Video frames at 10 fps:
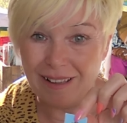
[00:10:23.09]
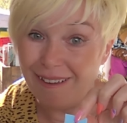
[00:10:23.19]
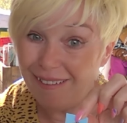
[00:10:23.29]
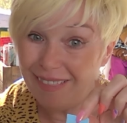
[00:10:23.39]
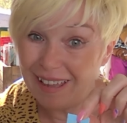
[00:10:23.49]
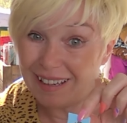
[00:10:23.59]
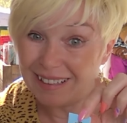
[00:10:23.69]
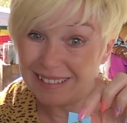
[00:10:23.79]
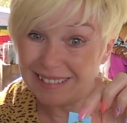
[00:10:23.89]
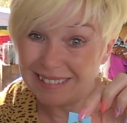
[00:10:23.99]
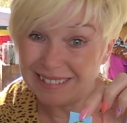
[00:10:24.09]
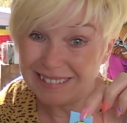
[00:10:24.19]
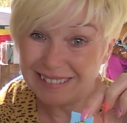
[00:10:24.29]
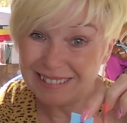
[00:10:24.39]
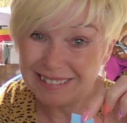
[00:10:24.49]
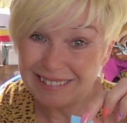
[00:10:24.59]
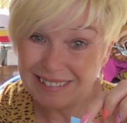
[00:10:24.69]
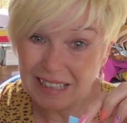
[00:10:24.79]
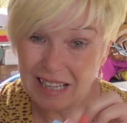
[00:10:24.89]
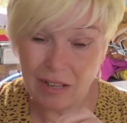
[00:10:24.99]
Aren't they?
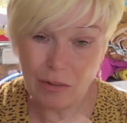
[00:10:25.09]
Now,